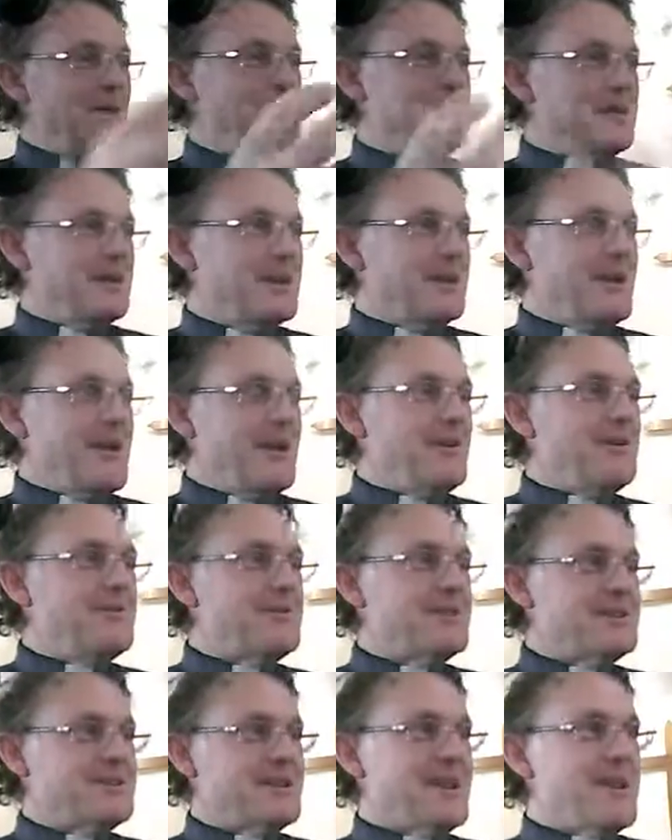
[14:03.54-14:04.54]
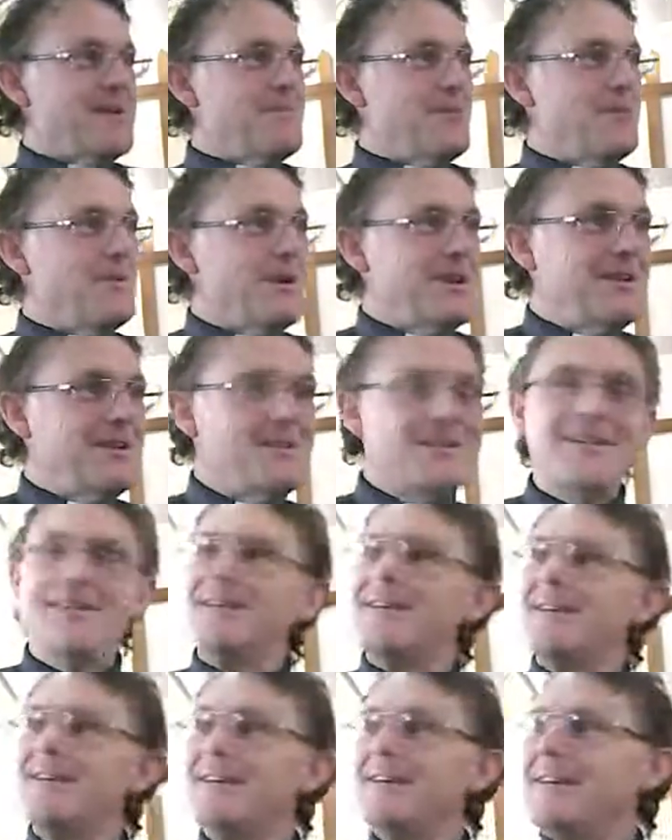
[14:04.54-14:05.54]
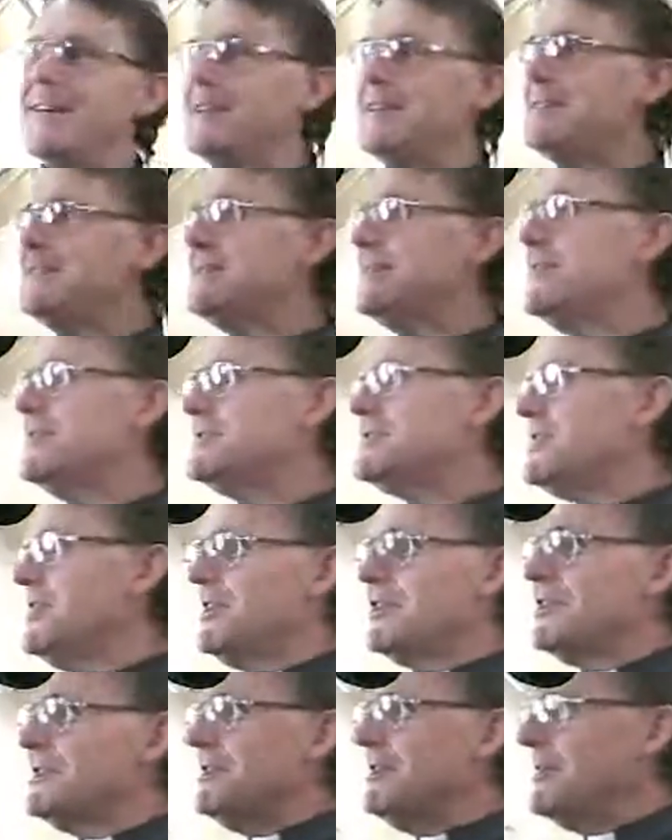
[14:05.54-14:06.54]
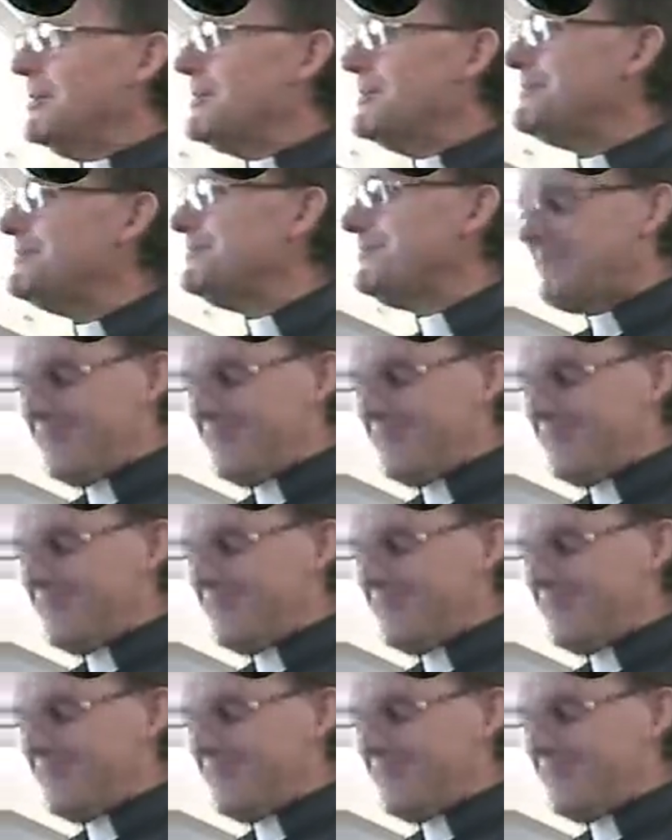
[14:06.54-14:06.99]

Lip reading: open it out on the table, and yeah, it's not a good look.